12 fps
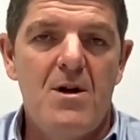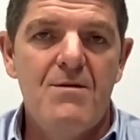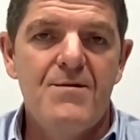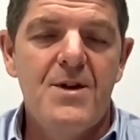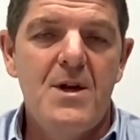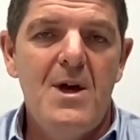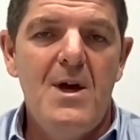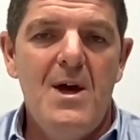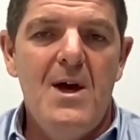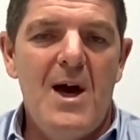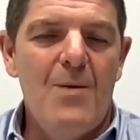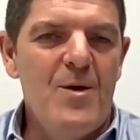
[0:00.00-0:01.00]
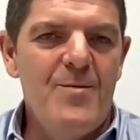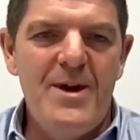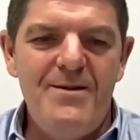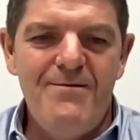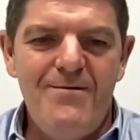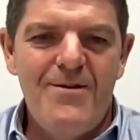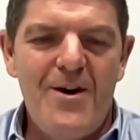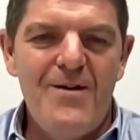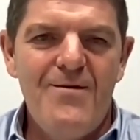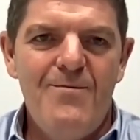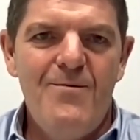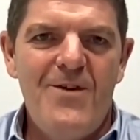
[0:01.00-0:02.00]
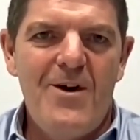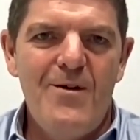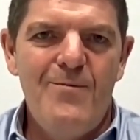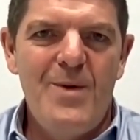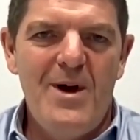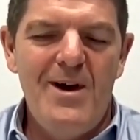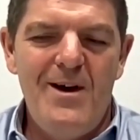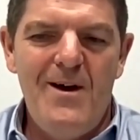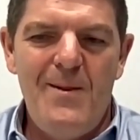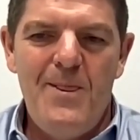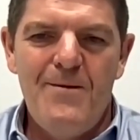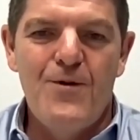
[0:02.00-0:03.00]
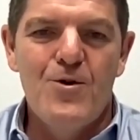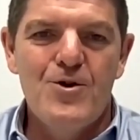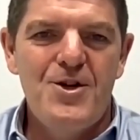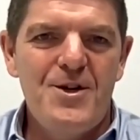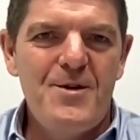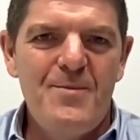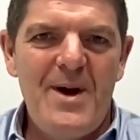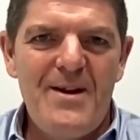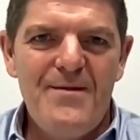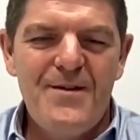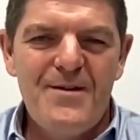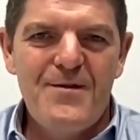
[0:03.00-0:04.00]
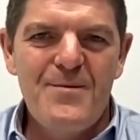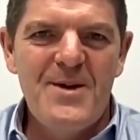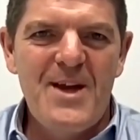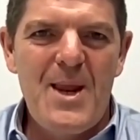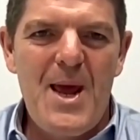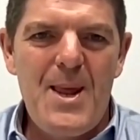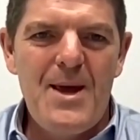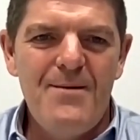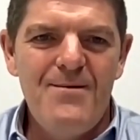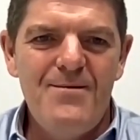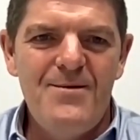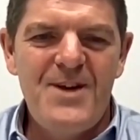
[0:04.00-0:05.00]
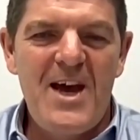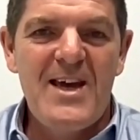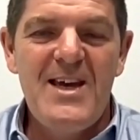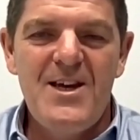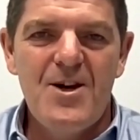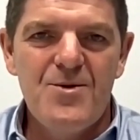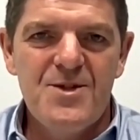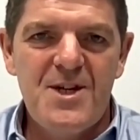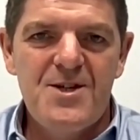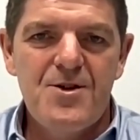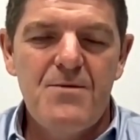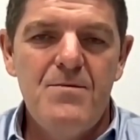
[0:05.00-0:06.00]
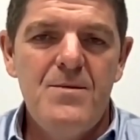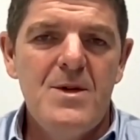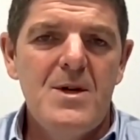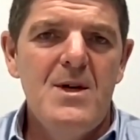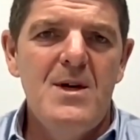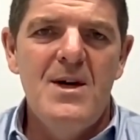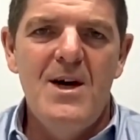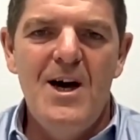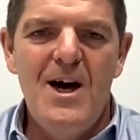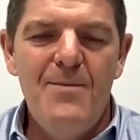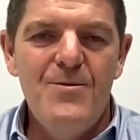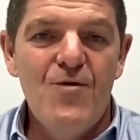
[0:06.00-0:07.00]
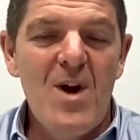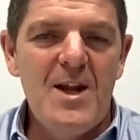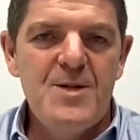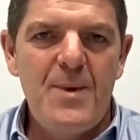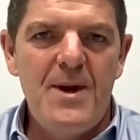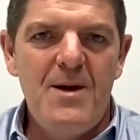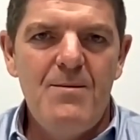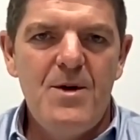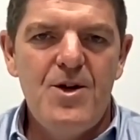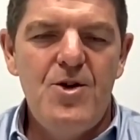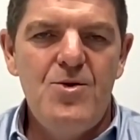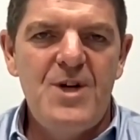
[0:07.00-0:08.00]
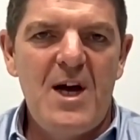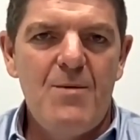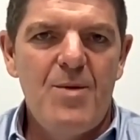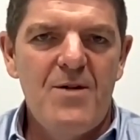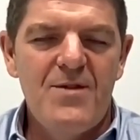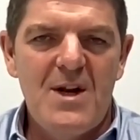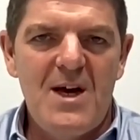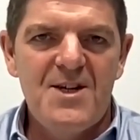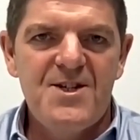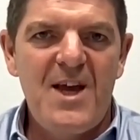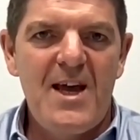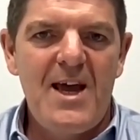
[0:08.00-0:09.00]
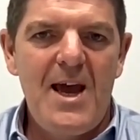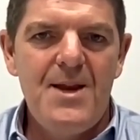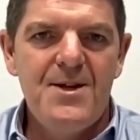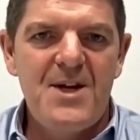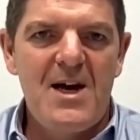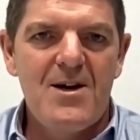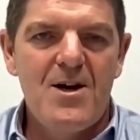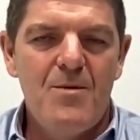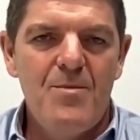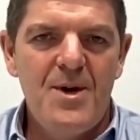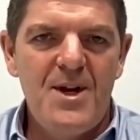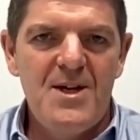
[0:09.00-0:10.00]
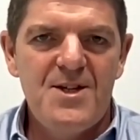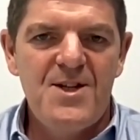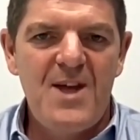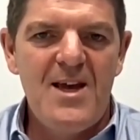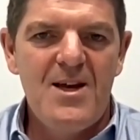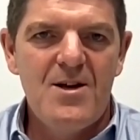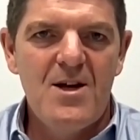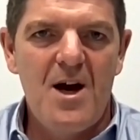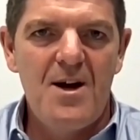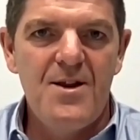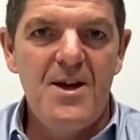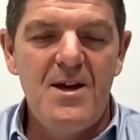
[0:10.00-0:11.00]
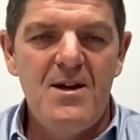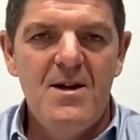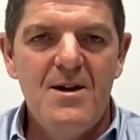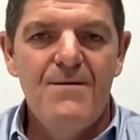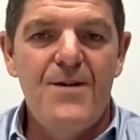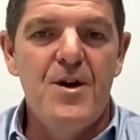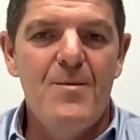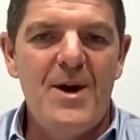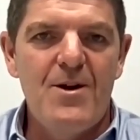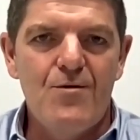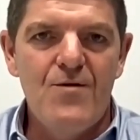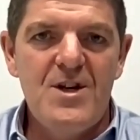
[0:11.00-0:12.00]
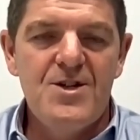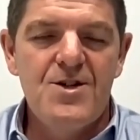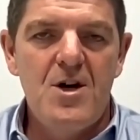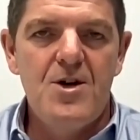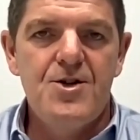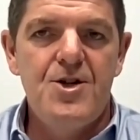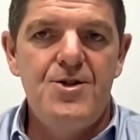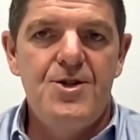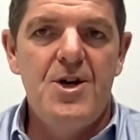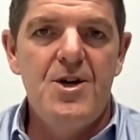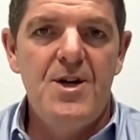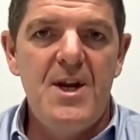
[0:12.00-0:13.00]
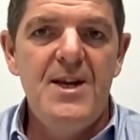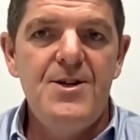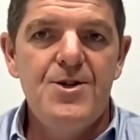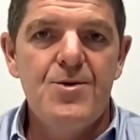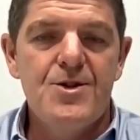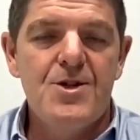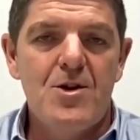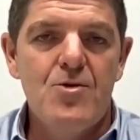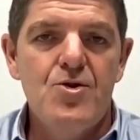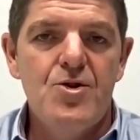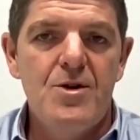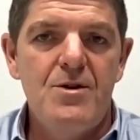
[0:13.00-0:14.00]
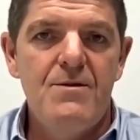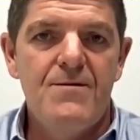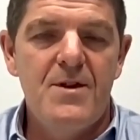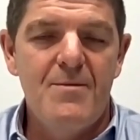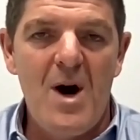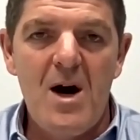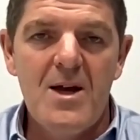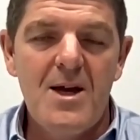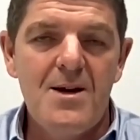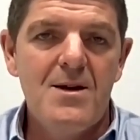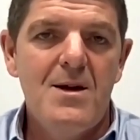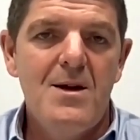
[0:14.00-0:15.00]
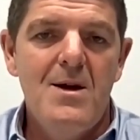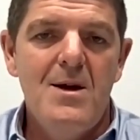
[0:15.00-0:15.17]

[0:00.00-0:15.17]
solved. And we've been very, very um, fortunate to benefit from the Canadian tech ecosystem. Um, really has been a, a, huge help over the last decade as our company has taken kind of the fundamental research and turned it into a solution for the market.